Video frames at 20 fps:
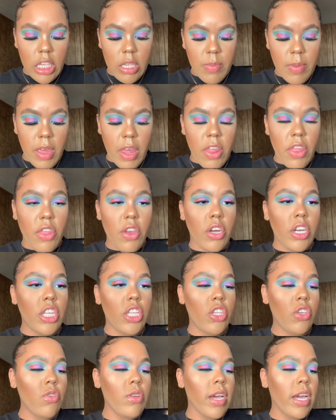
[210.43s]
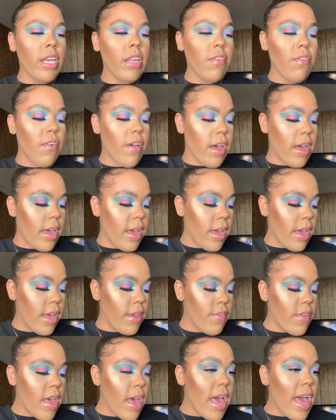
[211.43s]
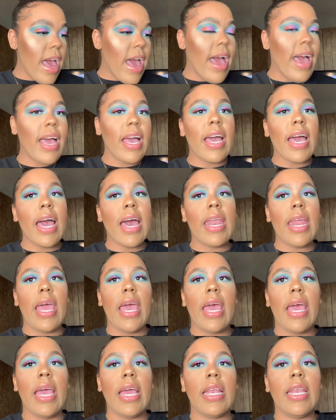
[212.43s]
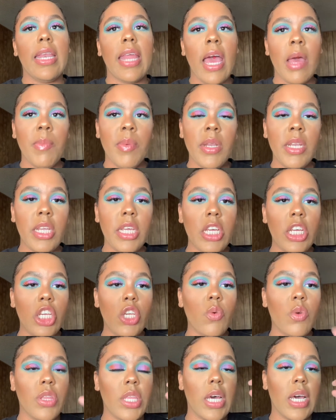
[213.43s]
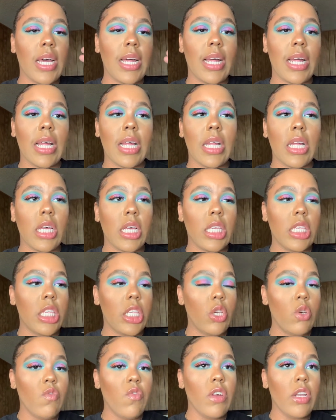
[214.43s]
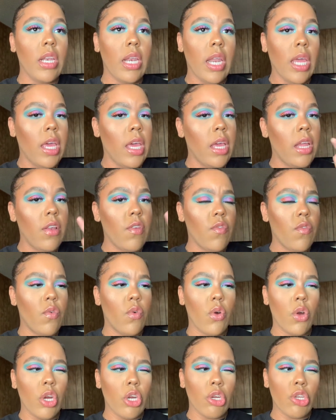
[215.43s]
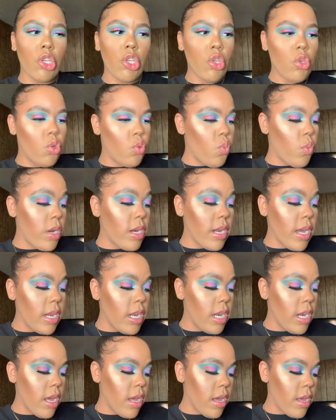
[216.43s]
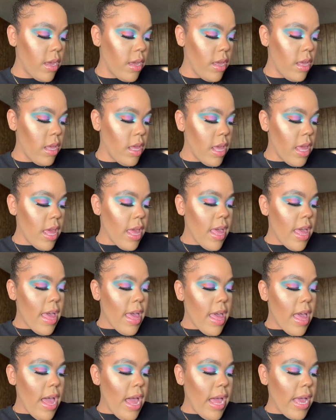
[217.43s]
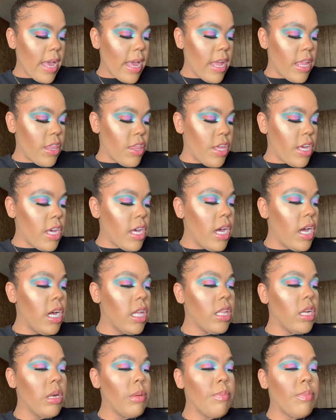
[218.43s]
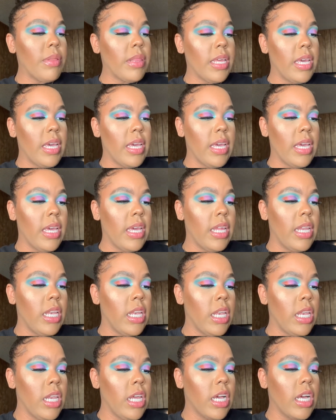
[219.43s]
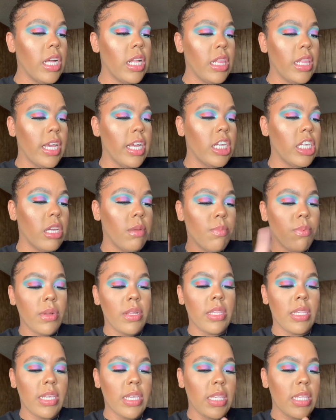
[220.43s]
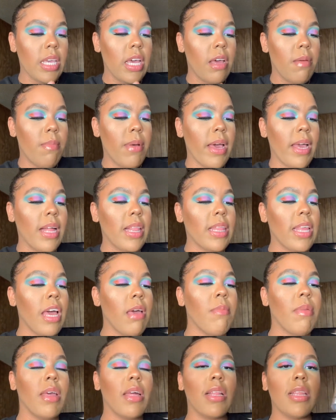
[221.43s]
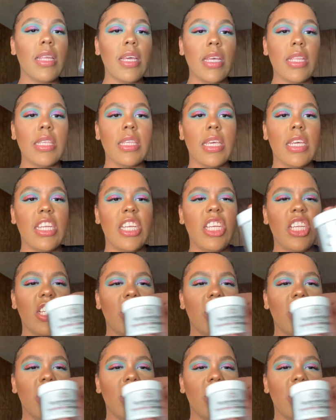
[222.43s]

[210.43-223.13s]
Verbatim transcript: at $32.95. I got a dappen dish with a silver lid for $1.99. I got the Color Blend Collection Princess Cut by Glam and Glitz, and it's